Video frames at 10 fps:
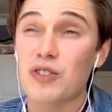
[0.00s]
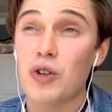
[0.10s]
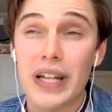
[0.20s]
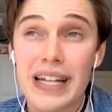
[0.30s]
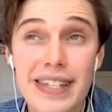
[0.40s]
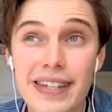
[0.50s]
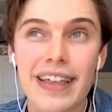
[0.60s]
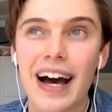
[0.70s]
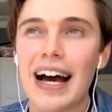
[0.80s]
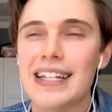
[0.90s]
going into
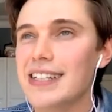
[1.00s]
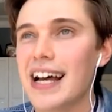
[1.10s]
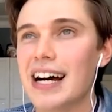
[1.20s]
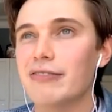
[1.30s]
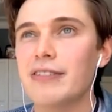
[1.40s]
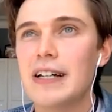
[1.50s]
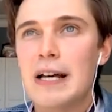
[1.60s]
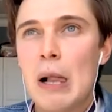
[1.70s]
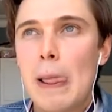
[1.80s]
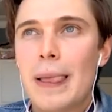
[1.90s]
that, I didn't have
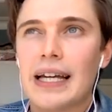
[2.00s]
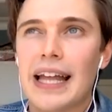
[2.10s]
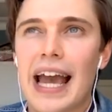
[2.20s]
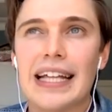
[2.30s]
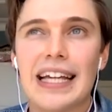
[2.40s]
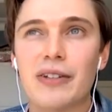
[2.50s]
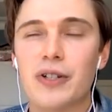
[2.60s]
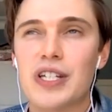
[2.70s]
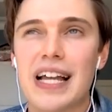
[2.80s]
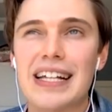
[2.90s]
kind of any
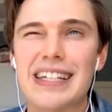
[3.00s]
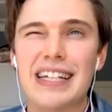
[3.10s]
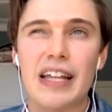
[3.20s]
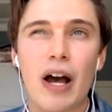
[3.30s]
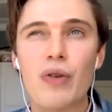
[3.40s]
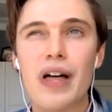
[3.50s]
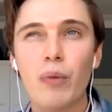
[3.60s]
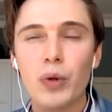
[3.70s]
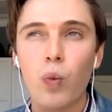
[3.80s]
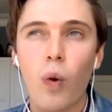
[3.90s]
understanding in how
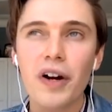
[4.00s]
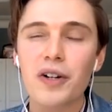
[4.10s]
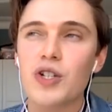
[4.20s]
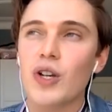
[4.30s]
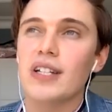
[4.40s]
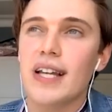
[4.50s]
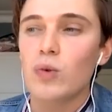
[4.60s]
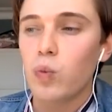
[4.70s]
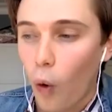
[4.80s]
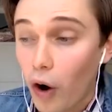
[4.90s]
that would work. So I
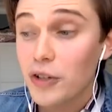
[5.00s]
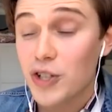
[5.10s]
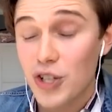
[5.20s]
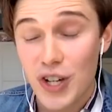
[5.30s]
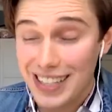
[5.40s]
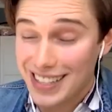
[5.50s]
did watch, I